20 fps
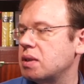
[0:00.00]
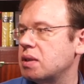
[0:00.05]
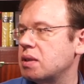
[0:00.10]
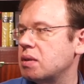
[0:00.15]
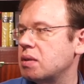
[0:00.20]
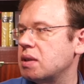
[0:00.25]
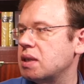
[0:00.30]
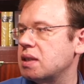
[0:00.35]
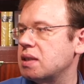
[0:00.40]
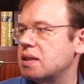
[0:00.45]

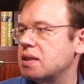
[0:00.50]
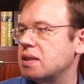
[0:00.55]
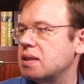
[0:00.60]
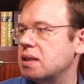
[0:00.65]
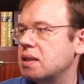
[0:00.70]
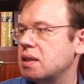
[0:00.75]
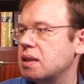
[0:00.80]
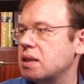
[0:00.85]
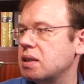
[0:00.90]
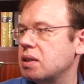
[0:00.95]
So this is
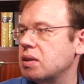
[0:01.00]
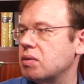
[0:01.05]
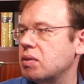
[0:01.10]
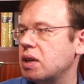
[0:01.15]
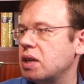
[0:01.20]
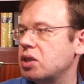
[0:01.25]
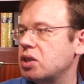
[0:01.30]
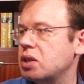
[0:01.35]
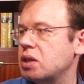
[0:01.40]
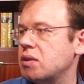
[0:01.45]
an
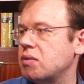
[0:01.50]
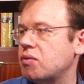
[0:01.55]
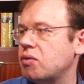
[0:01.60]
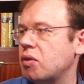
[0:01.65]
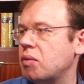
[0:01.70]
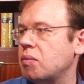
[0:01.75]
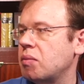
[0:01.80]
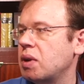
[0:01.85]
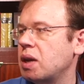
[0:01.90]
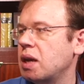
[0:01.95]
integration
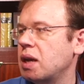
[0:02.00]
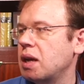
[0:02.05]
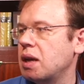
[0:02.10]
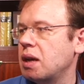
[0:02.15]
from